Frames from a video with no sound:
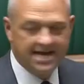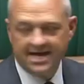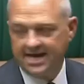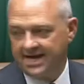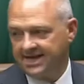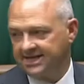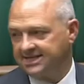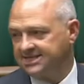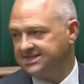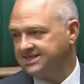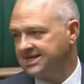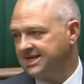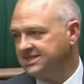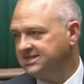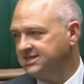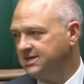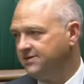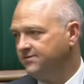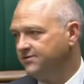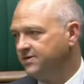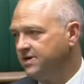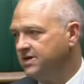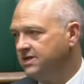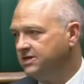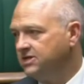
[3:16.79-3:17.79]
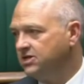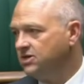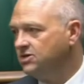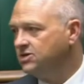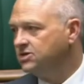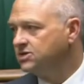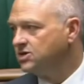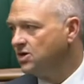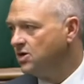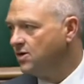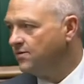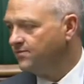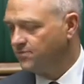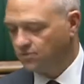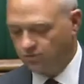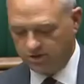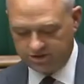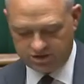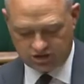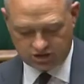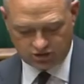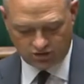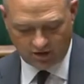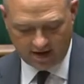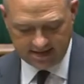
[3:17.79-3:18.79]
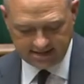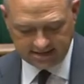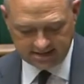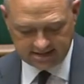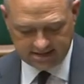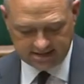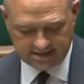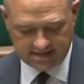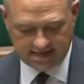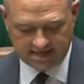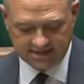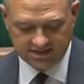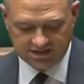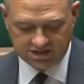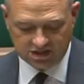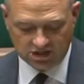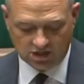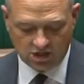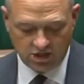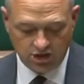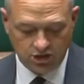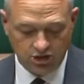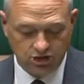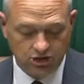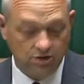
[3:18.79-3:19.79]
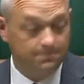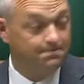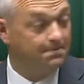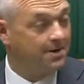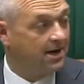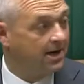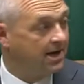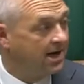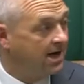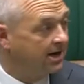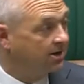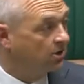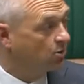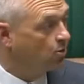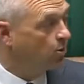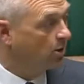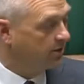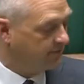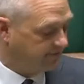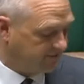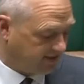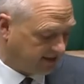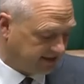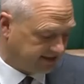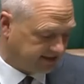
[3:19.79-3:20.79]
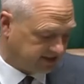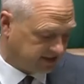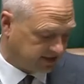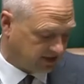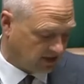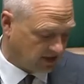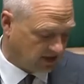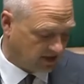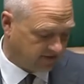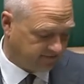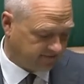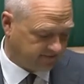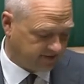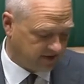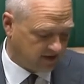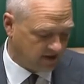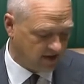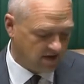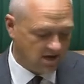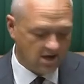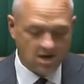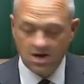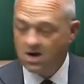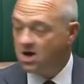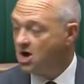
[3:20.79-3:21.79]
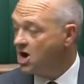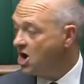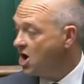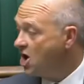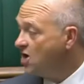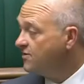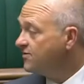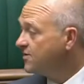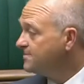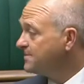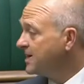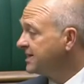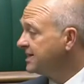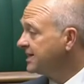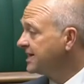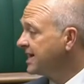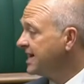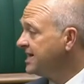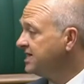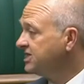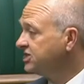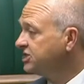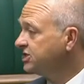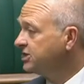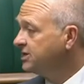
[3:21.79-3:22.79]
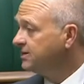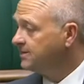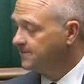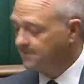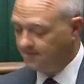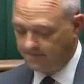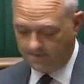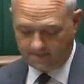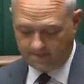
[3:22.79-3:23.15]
excessive use of restraint and seclusion by unqualified staff, over-medication.